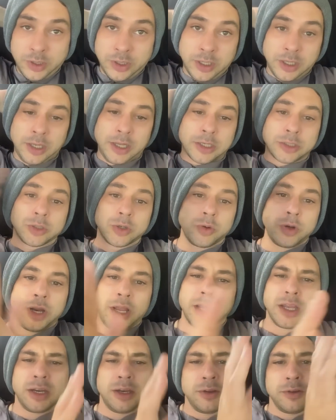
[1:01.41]

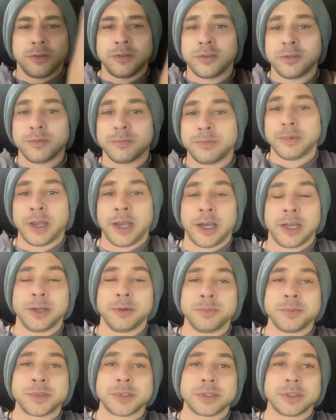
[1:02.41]
electronegative
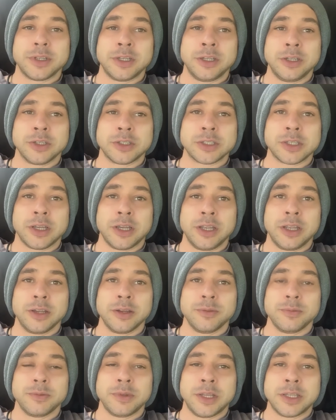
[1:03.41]
atoms, it looks like,
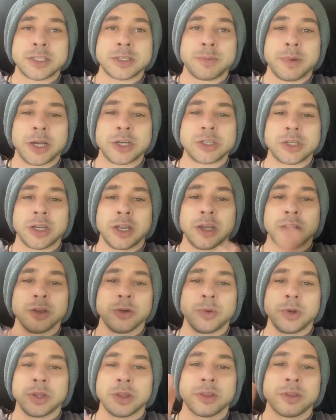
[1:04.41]
that smash together
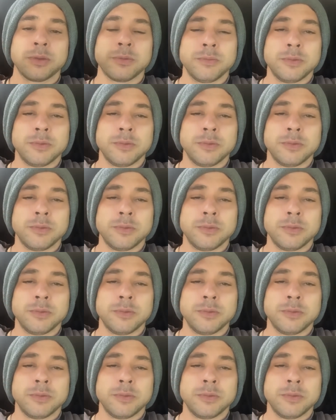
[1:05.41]
with